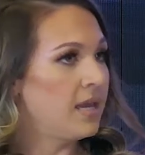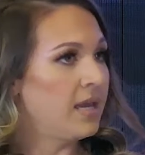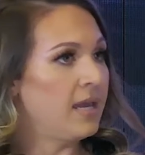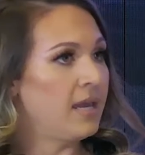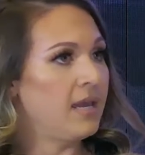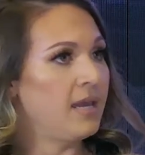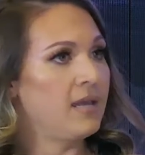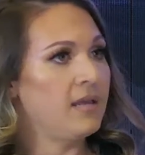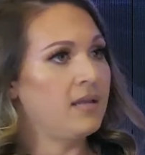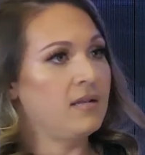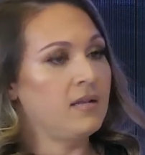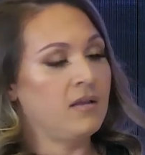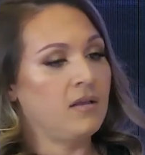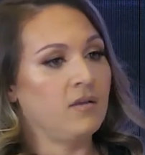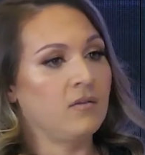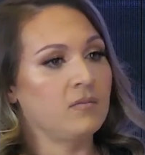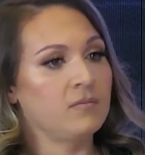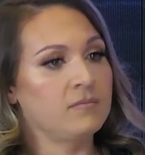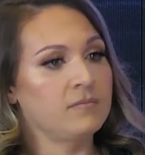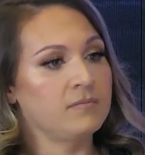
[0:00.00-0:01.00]

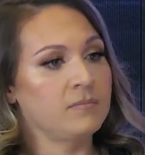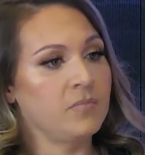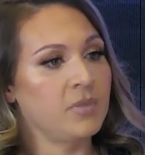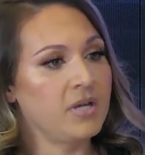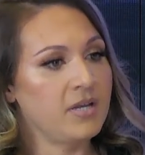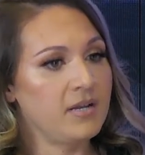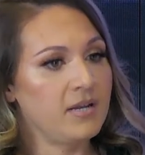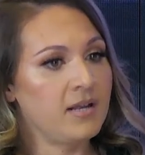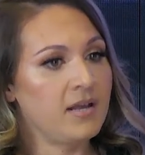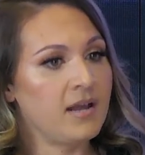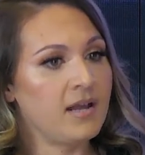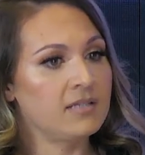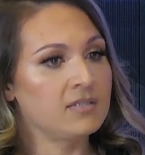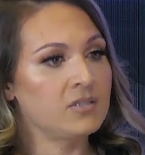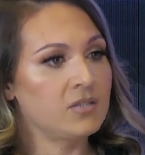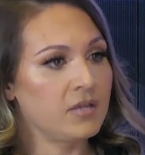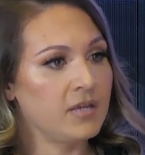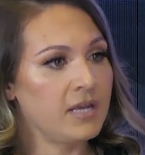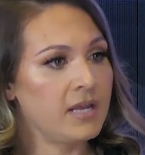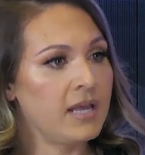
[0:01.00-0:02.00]
And, but I
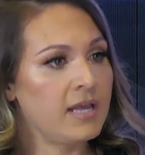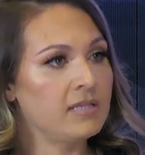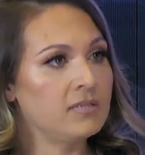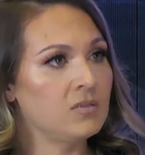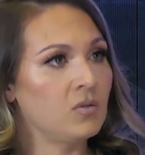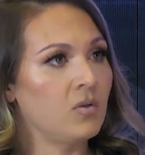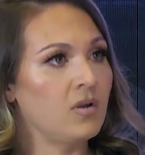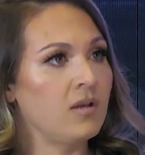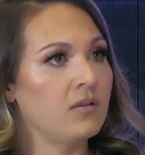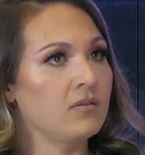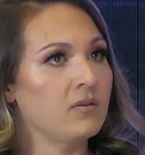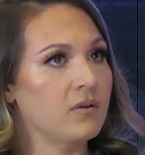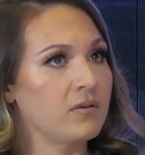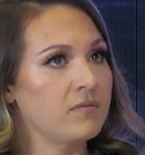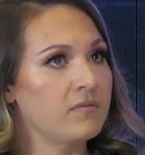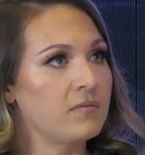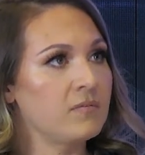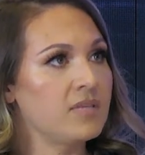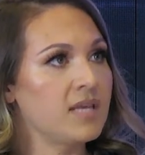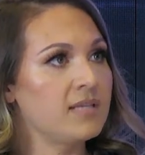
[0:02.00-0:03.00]
took it heads on. I
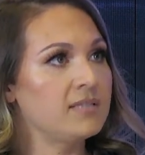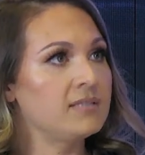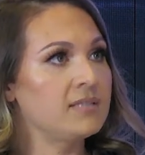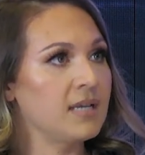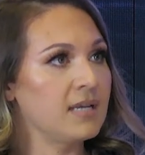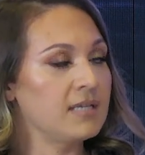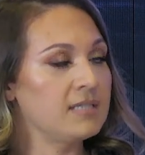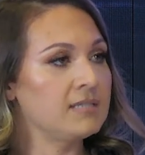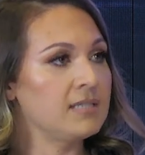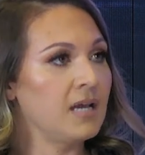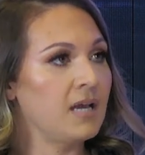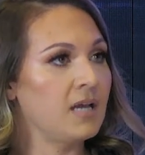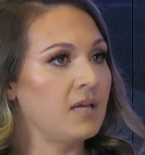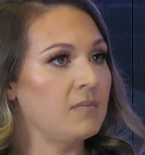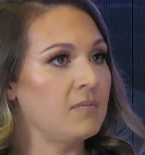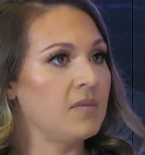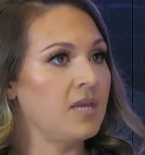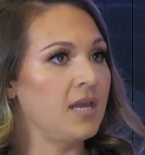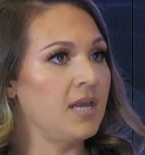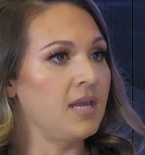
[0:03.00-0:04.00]
learned from that second
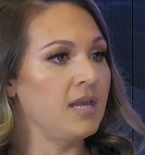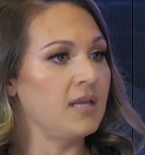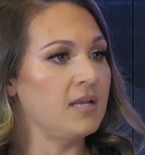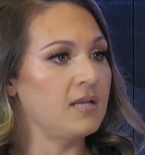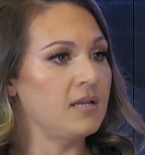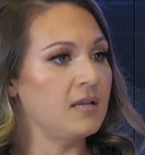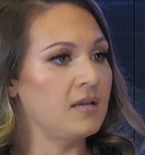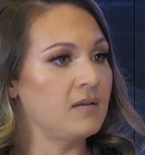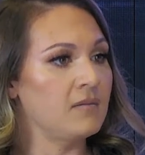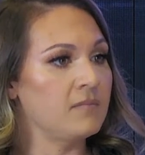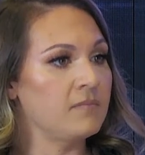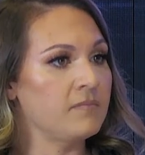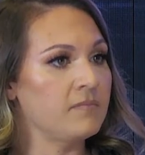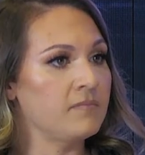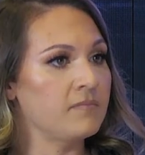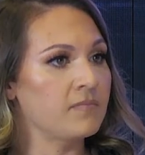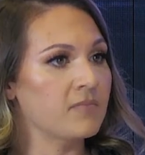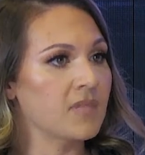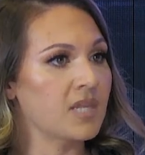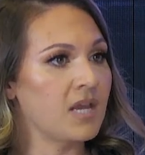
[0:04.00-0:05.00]
time, and
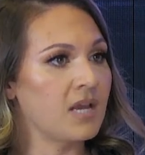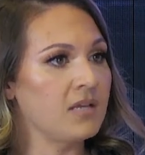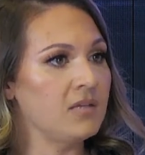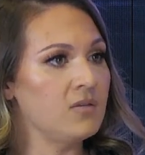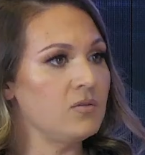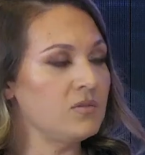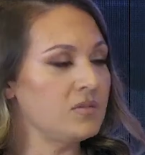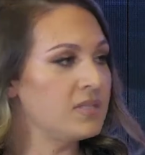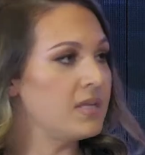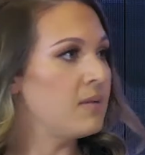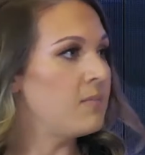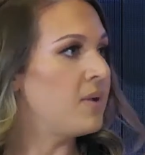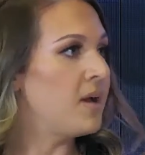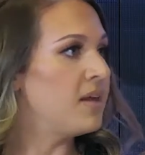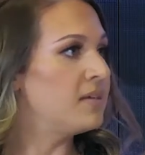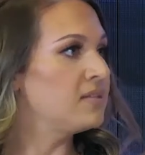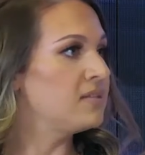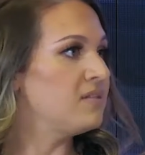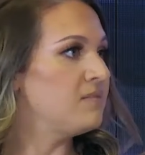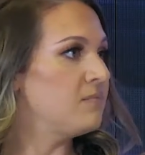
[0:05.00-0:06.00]
I used that
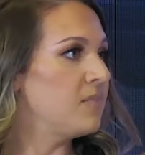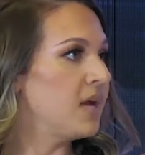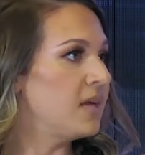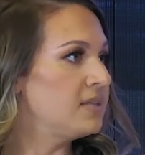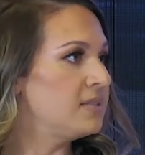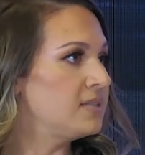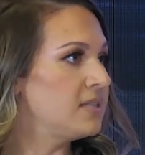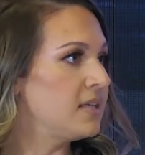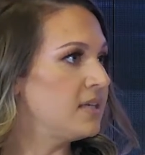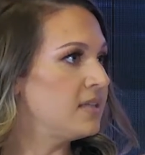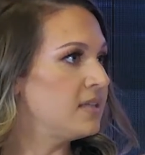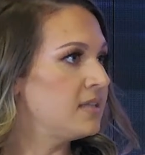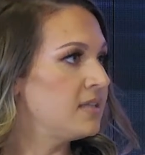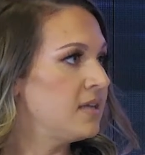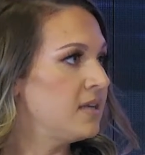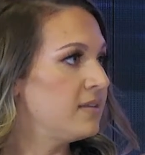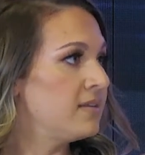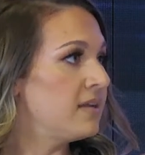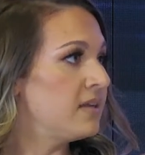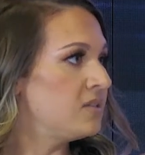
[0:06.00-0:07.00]
positive mindset
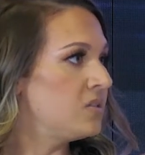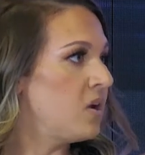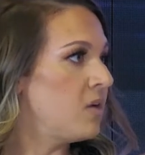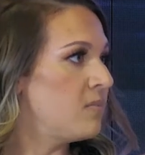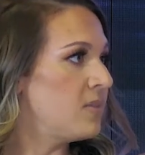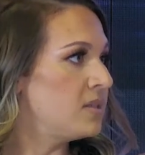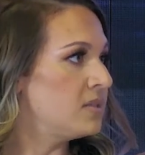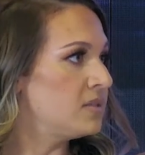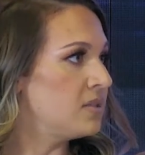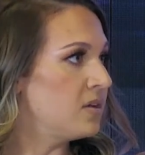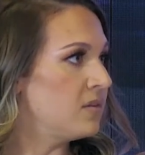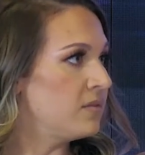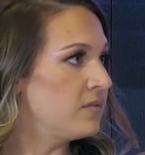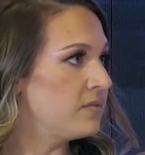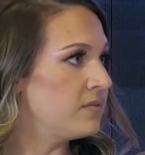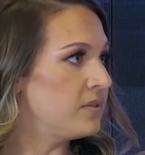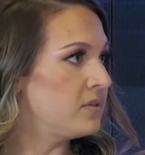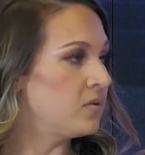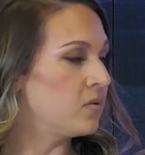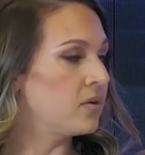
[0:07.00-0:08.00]
that I taught
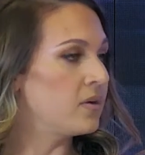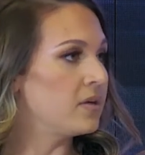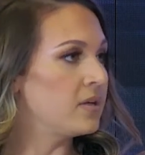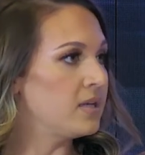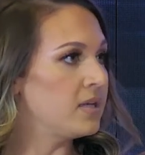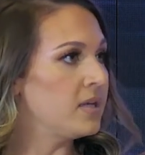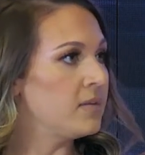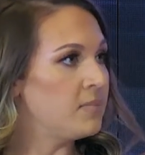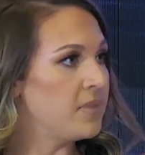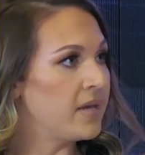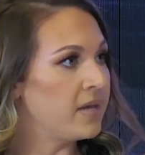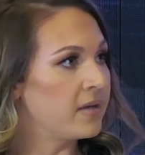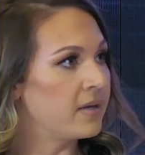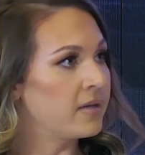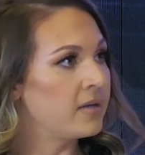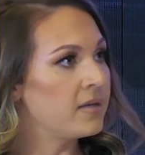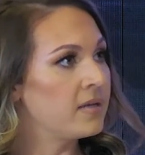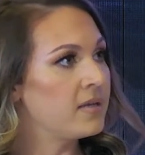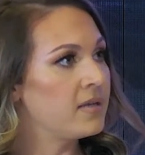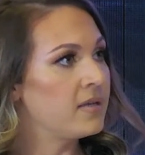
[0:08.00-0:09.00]
myself in order to get better
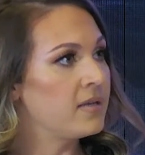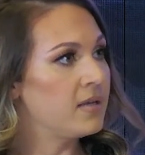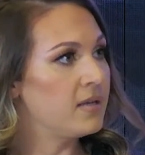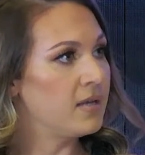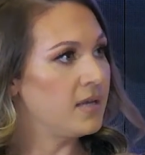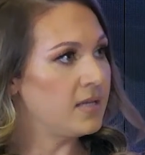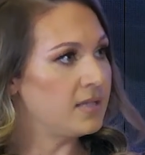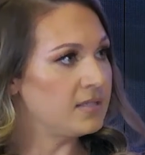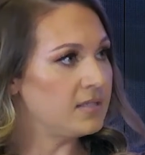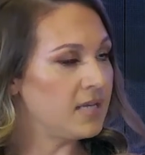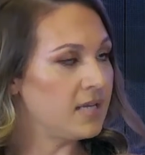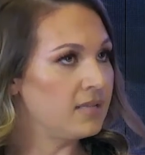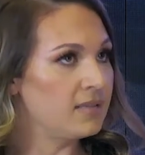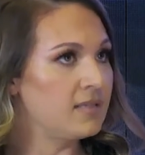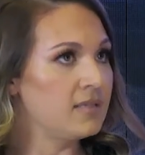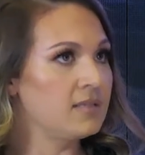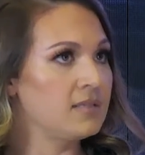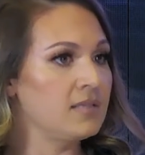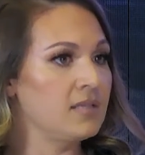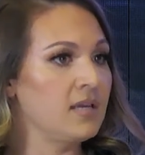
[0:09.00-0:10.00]
and take
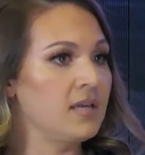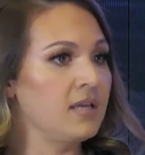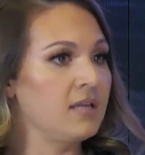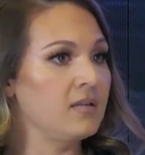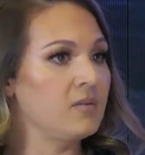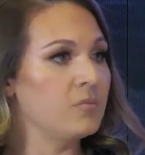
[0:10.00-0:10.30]
this and